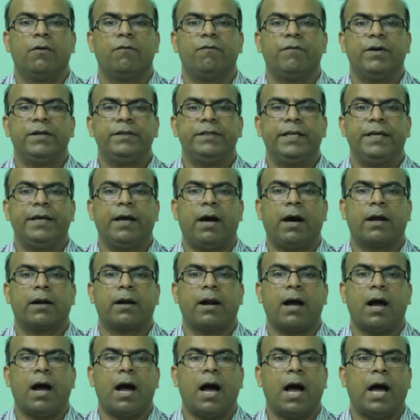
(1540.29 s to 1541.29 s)
when they
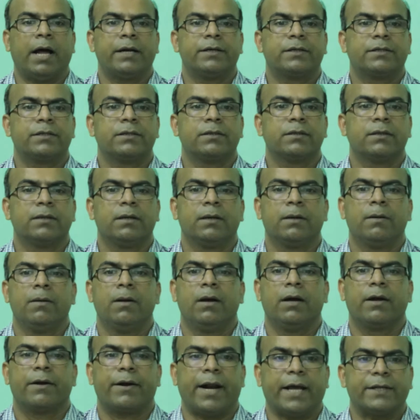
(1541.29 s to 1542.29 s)
are at
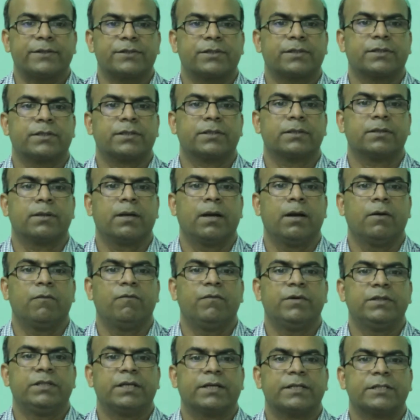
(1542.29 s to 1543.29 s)
rest
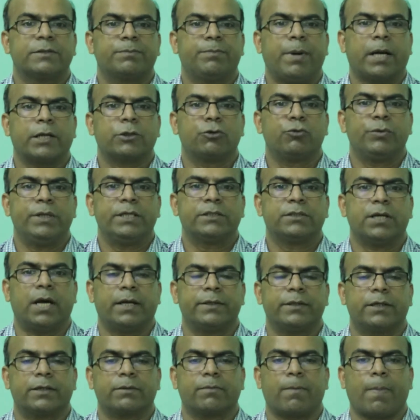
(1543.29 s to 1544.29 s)
with respect to each
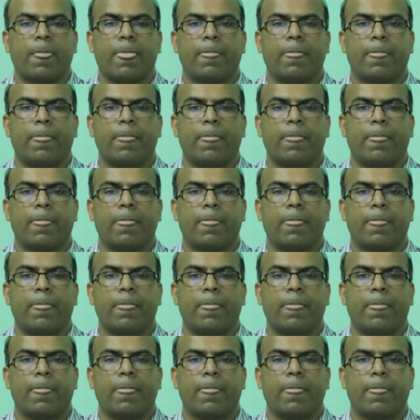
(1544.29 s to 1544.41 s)
other.